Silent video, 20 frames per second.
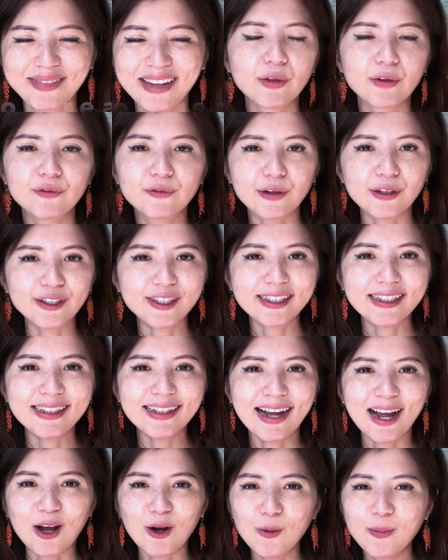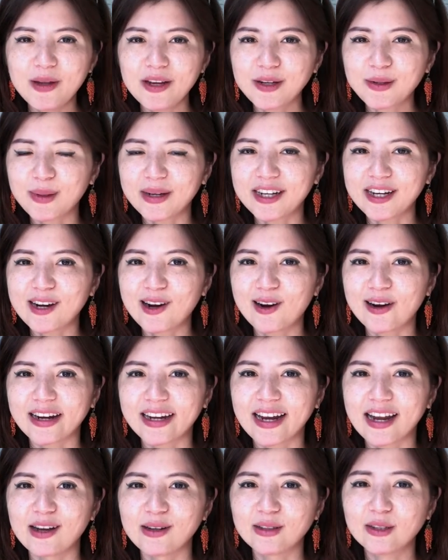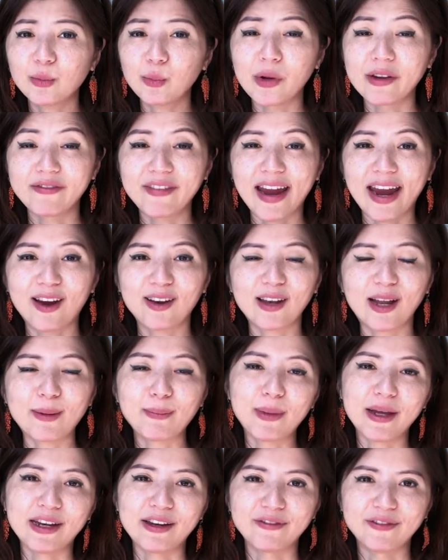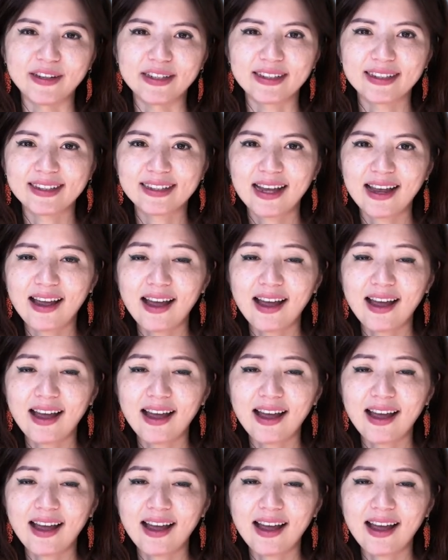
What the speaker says: Firstly, I open credit card accounts with airline benefits.